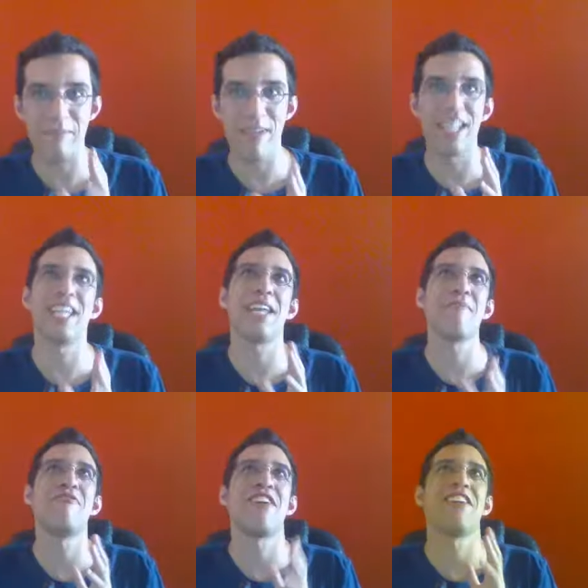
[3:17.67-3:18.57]
meeting
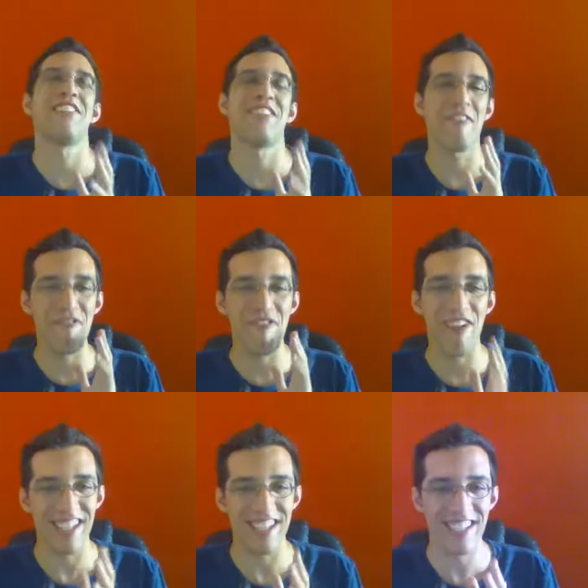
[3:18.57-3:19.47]
him face to
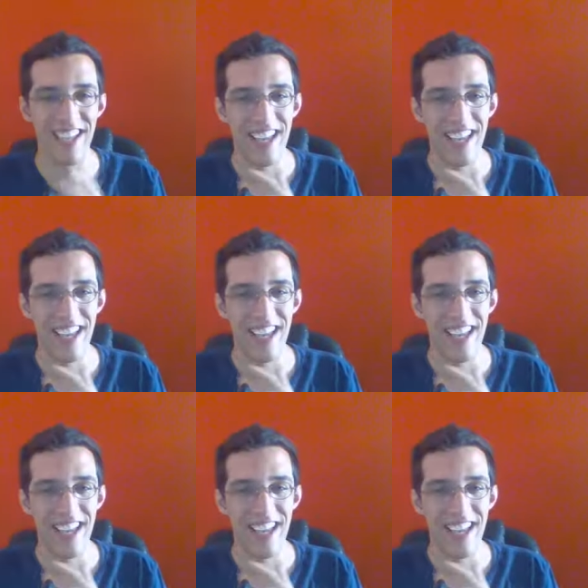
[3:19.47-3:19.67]
face.